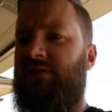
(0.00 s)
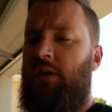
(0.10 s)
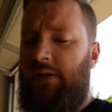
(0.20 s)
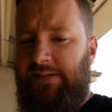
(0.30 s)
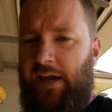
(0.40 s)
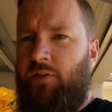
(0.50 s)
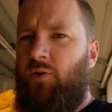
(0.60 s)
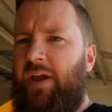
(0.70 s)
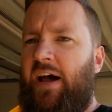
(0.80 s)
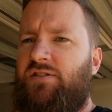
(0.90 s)
turns out that
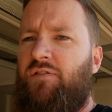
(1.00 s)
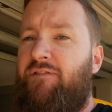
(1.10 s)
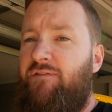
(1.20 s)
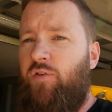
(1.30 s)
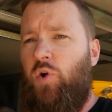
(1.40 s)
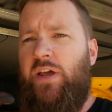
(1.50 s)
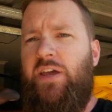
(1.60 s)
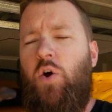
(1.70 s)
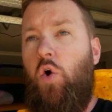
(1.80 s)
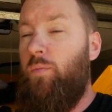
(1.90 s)
we had to
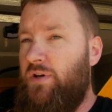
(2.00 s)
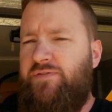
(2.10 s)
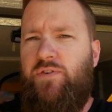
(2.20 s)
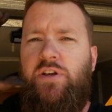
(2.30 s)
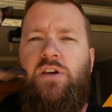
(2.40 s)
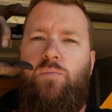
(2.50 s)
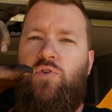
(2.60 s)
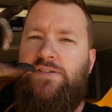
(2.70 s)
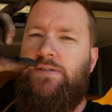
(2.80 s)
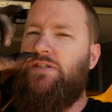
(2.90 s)
almost fully
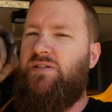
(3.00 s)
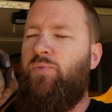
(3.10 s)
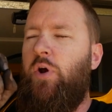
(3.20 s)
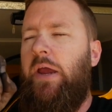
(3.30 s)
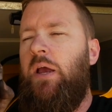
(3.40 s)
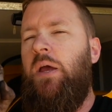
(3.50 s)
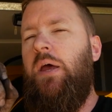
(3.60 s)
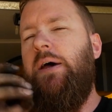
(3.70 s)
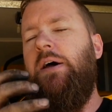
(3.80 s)
compress the spring